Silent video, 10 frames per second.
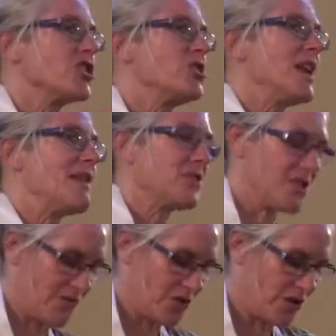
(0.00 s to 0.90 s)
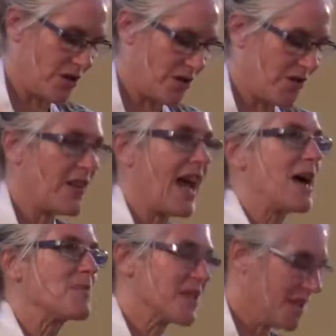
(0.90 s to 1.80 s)
two levels of truth,
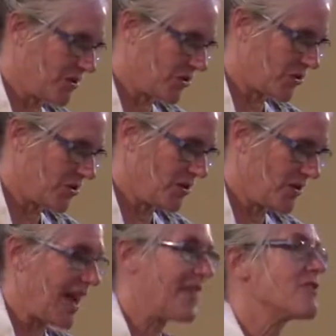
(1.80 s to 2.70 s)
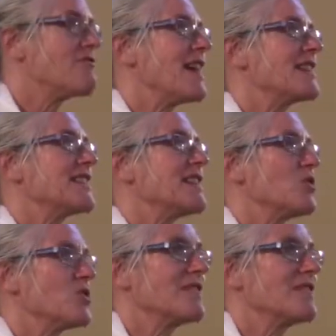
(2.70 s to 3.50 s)
absolute truth and the relative or